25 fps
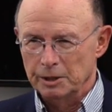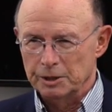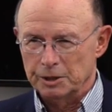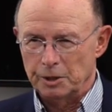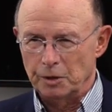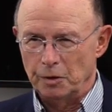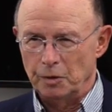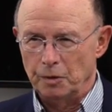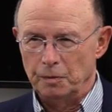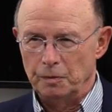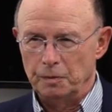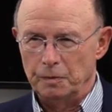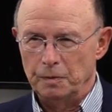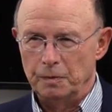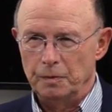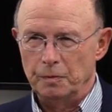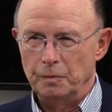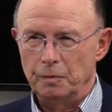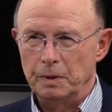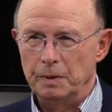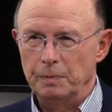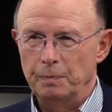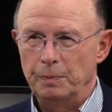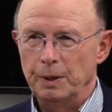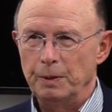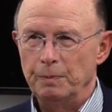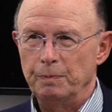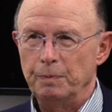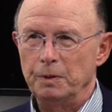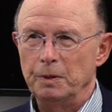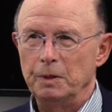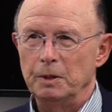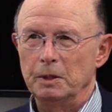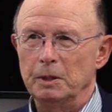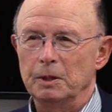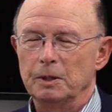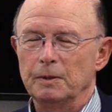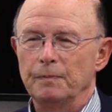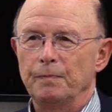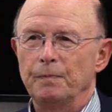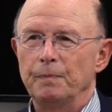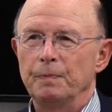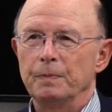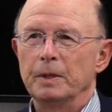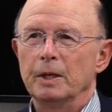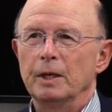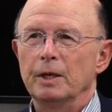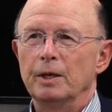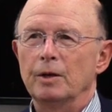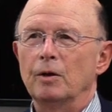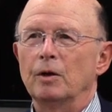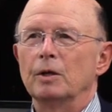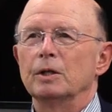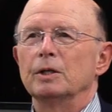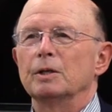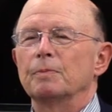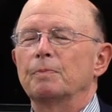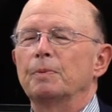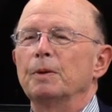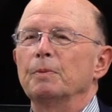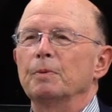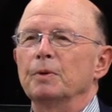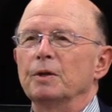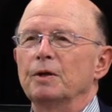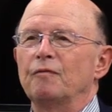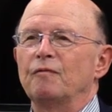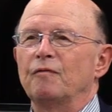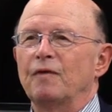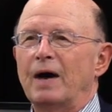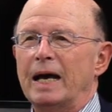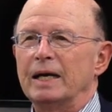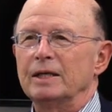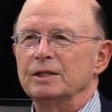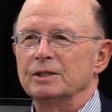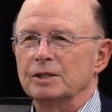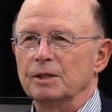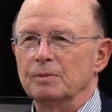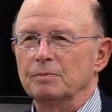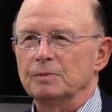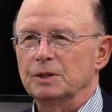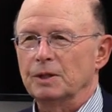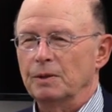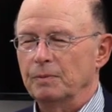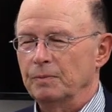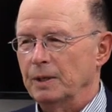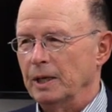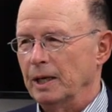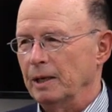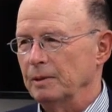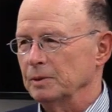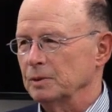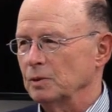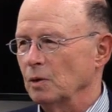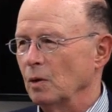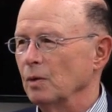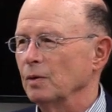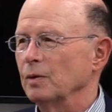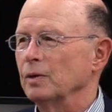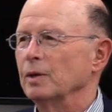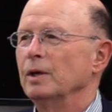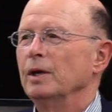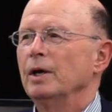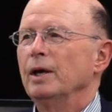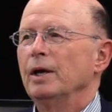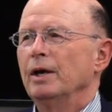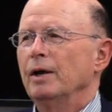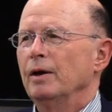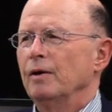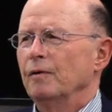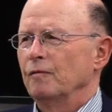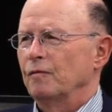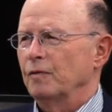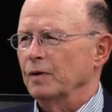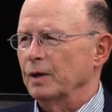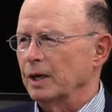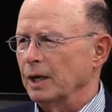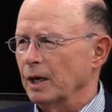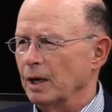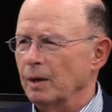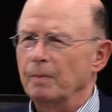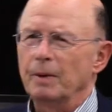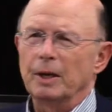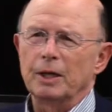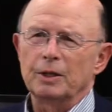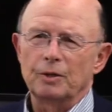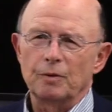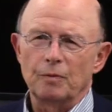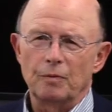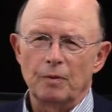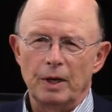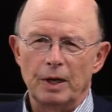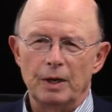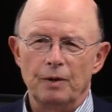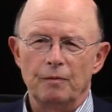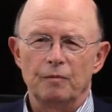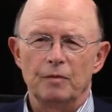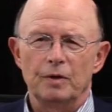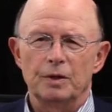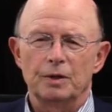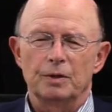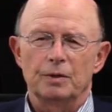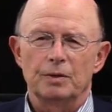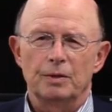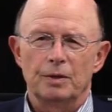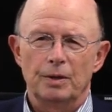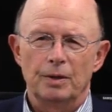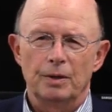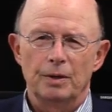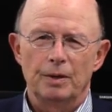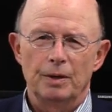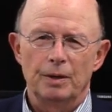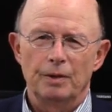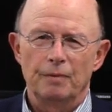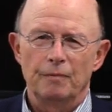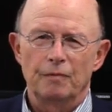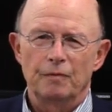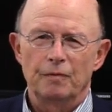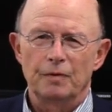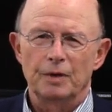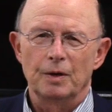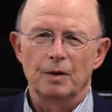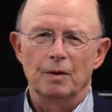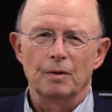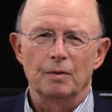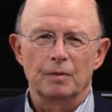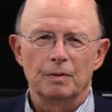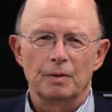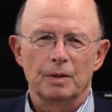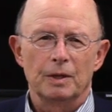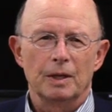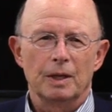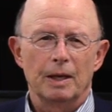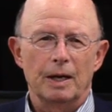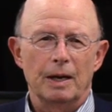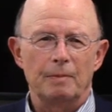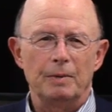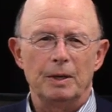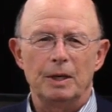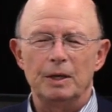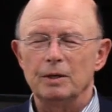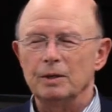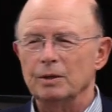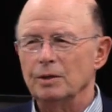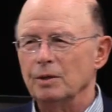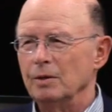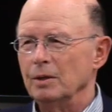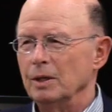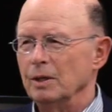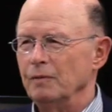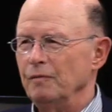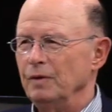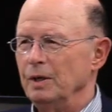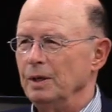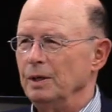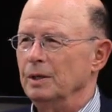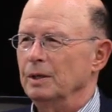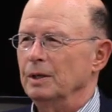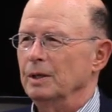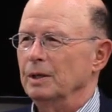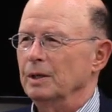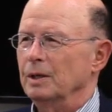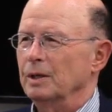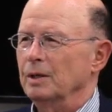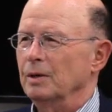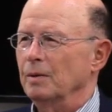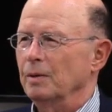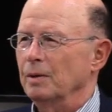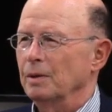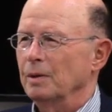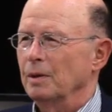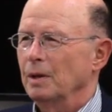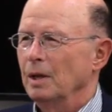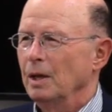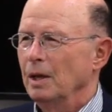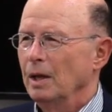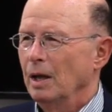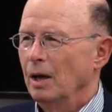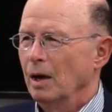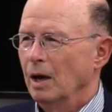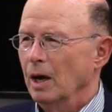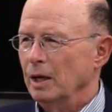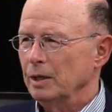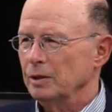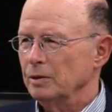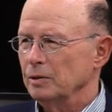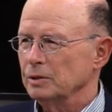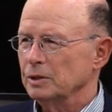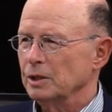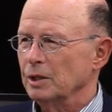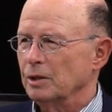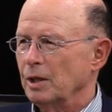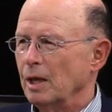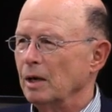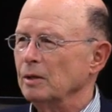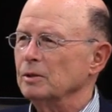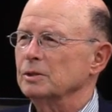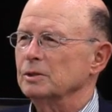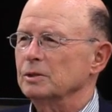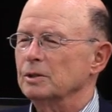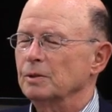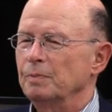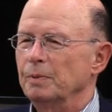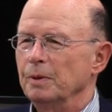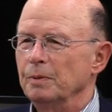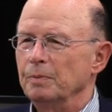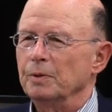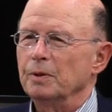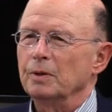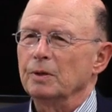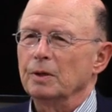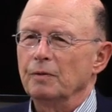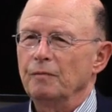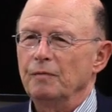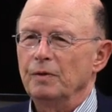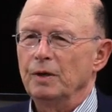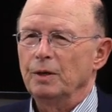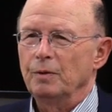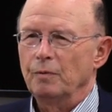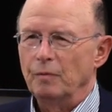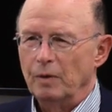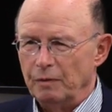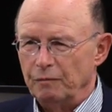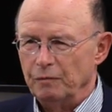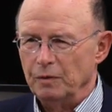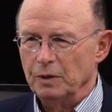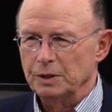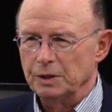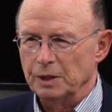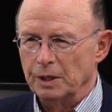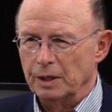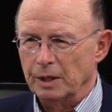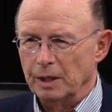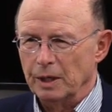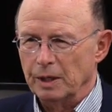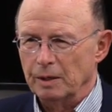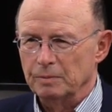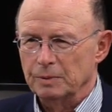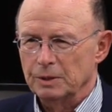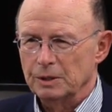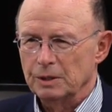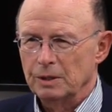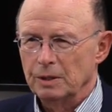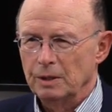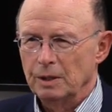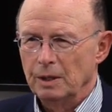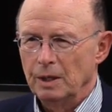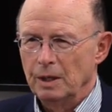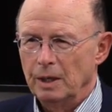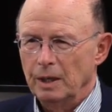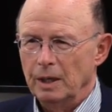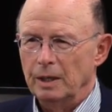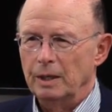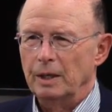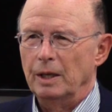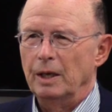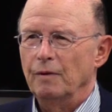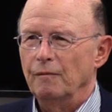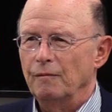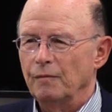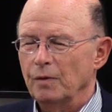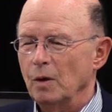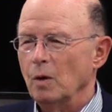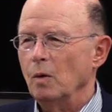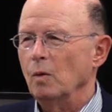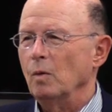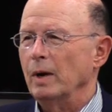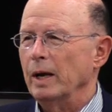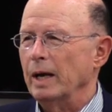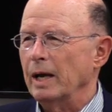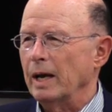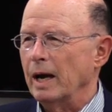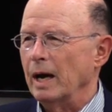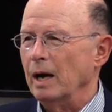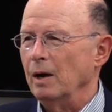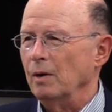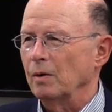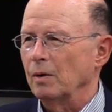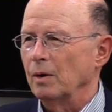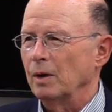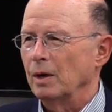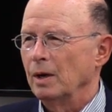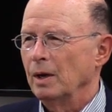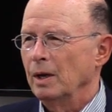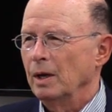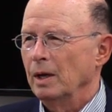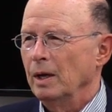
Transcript: So when people, you know, people advise them sometimes, oh, forget about the right of return, and you know, I mean, they're living, you know, hundreds of thousands of people are living in refugee camps and they have no way out.